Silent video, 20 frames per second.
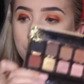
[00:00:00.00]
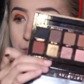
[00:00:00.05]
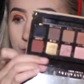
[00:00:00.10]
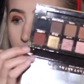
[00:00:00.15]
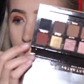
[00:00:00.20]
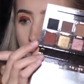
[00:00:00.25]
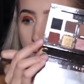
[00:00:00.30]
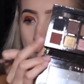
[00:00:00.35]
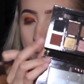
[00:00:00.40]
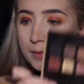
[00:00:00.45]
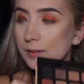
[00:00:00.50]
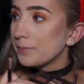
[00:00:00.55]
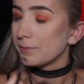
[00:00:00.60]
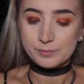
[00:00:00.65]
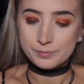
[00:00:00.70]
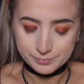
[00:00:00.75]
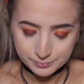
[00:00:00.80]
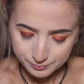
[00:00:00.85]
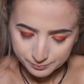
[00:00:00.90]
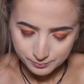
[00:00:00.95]
um,
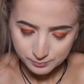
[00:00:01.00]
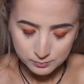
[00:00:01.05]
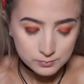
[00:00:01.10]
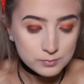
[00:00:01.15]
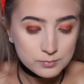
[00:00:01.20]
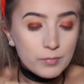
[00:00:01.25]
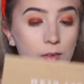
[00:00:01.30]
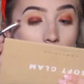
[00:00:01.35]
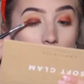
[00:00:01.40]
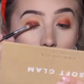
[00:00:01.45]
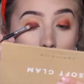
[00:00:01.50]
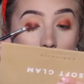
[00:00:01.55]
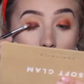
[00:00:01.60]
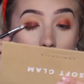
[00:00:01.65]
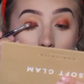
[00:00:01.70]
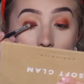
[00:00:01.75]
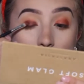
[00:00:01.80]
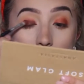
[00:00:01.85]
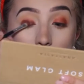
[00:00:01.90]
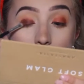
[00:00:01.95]
Juvia's Place palette
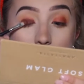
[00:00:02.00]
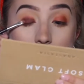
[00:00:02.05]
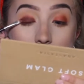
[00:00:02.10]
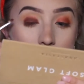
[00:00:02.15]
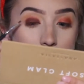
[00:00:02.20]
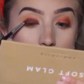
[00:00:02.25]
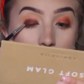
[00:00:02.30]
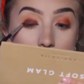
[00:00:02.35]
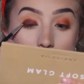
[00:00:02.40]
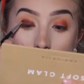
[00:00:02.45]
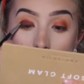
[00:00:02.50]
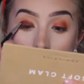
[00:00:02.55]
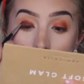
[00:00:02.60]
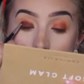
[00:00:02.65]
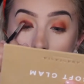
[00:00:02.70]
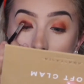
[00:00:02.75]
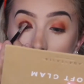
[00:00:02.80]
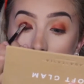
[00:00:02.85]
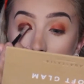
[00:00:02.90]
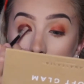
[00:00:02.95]

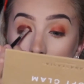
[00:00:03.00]
and I